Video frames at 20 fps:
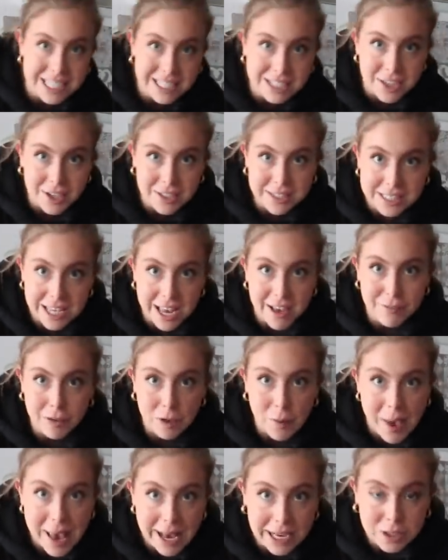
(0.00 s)
to Tesco to get a
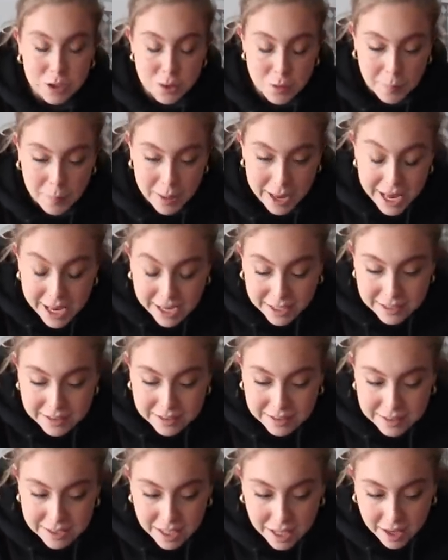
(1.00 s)
few extra
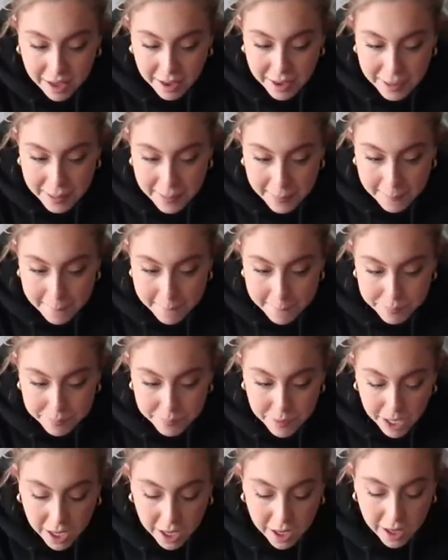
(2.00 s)
bits.
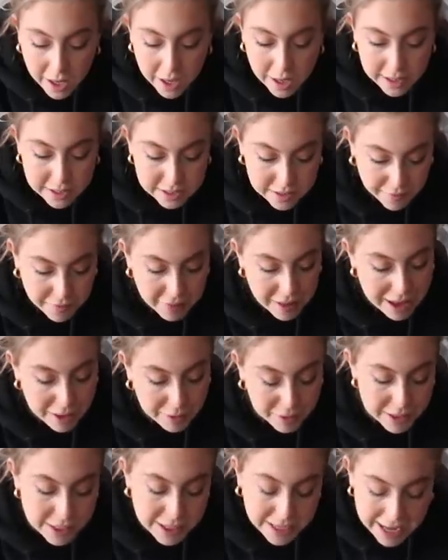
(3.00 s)
Um, stuff that
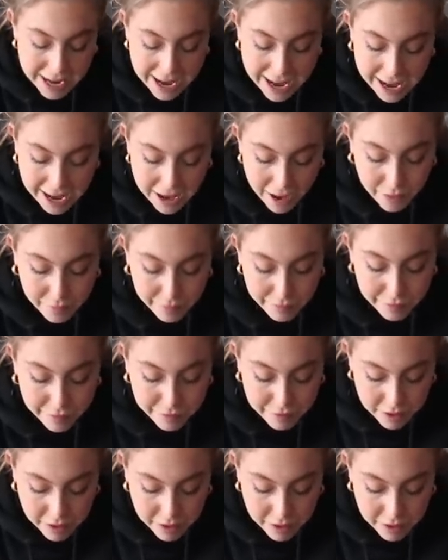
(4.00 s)
Aldi didn't have.